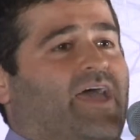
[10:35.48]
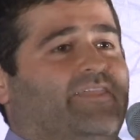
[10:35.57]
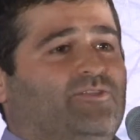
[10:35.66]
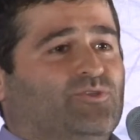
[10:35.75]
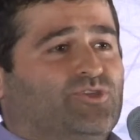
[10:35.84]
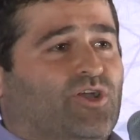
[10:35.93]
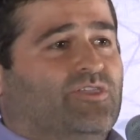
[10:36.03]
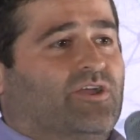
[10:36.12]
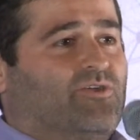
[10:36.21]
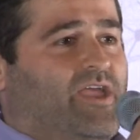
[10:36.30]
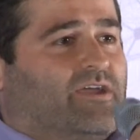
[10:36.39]
And then you
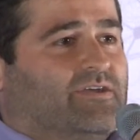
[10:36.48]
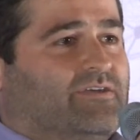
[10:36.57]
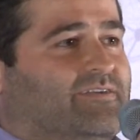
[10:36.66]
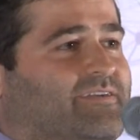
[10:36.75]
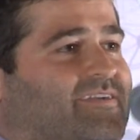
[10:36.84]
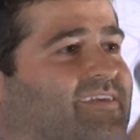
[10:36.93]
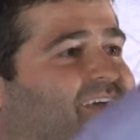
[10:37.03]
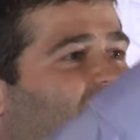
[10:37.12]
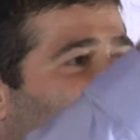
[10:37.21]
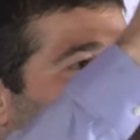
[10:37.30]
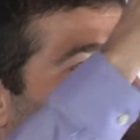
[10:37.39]
turn the crank.
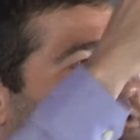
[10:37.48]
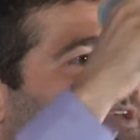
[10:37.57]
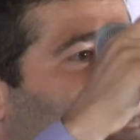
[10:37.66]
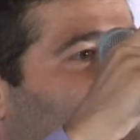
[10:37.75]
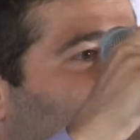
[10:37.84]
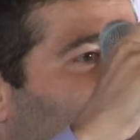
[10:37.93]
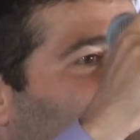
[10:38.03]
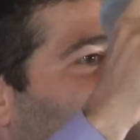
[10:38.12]
And it goes down.